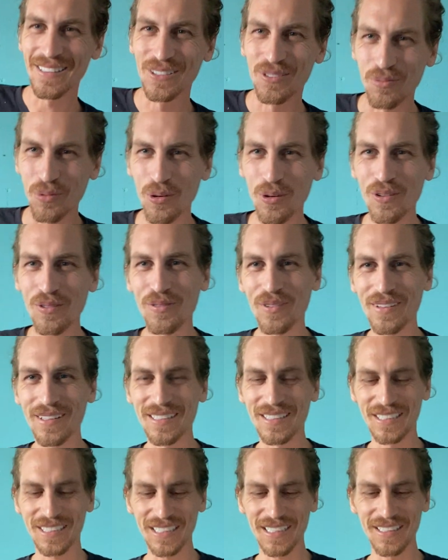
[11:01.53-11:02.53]
dwarf on
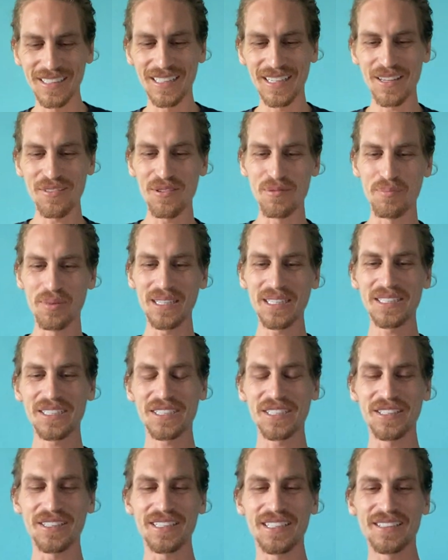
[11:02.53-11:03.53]
this chair, and I have a beach
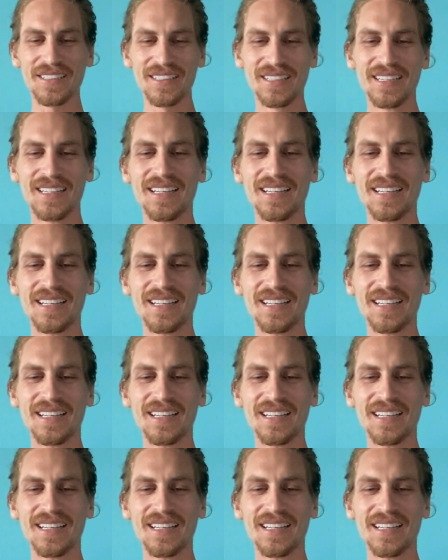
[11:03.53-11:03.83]
chair here.